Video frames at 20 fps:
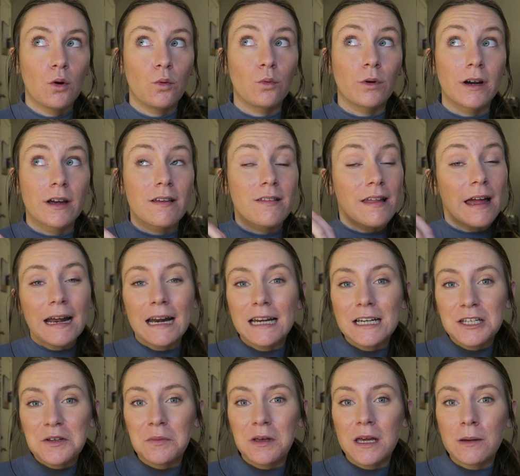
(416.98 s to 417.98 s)
were exciting
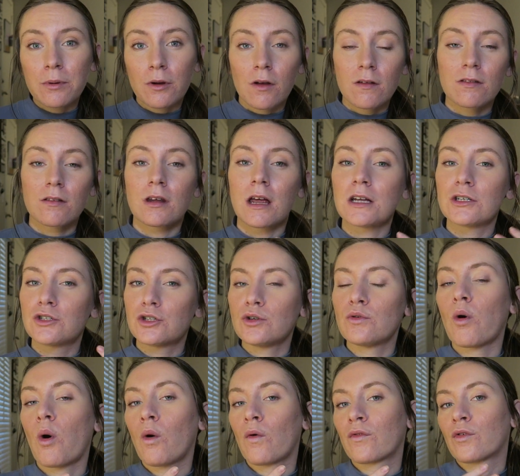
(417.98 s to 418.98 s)
to me but also not
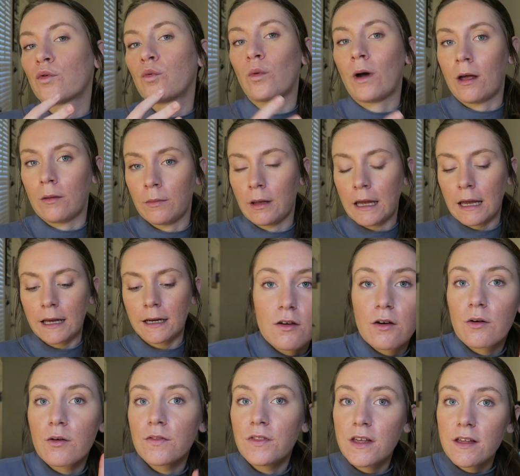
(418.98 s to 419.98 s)
too overwhelming.
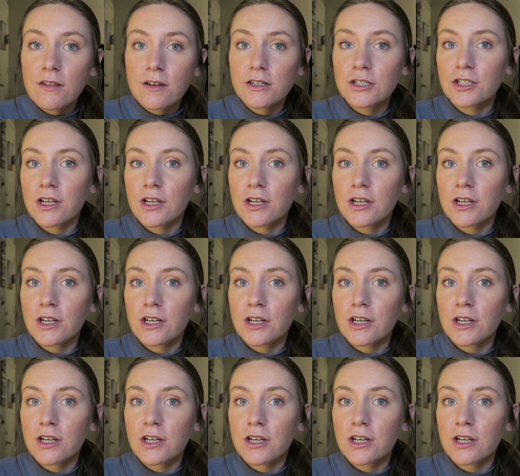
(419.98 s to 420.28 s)
So these are